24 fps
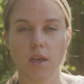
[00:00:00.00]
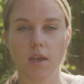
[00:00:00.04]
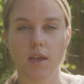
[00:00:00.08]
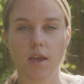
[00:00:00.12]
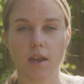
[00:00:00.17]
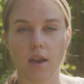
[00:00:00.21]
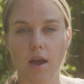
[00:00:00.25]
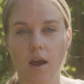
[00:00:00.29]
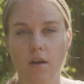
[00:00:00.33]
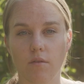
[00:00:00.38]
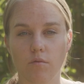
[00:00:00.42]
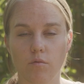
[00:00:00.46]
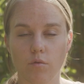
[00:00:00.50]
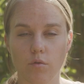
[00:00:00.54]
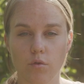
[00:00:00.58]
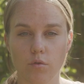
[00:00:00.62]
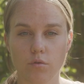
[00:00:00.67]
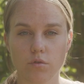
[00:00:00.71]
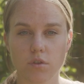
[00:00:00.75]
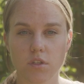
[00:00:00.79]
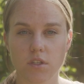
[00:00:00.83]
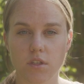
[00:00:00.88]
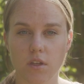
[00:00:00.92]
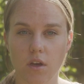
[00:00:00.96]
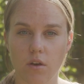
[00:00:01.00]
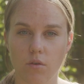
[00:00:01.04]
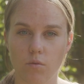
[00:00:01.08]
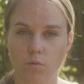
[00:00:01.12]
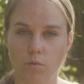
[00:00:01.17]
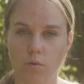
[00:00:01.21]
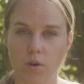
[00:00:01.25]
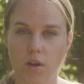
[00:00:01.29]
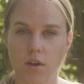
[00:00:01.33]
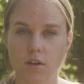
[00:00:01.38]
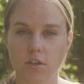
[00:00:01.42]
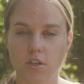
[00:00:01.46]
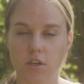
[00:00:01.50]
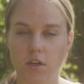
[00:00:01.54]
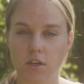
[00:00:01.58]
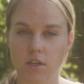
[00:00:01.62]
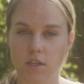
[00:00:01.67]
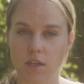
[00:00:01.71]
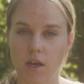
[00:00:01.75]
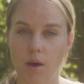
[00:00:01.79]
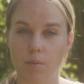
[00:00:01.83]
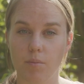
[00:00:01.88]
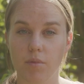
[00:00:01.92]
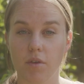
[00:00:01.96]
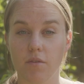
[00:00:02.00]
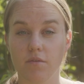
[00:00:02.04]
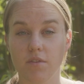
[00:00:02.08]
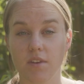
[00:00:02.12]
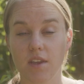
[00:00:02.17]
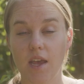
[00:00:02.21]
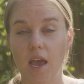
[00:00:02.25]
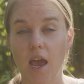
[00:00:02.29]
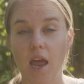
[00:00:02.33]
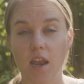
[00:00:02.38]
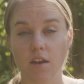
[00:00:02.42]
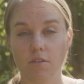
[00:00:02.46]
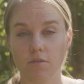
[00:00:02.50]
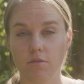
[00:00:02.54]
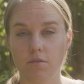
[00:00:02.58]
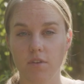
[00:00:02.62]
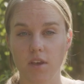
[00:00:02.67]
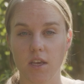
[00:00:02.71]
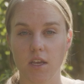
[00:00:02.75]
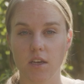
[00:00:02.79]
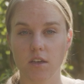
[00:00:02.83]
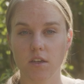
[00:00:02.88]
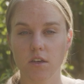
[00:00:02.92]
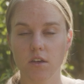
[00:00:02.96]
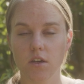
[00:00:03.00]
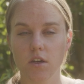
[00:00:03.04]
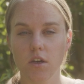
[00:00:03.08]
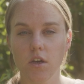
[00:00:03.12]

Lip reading: can have roots that reach a depth of 10 feet.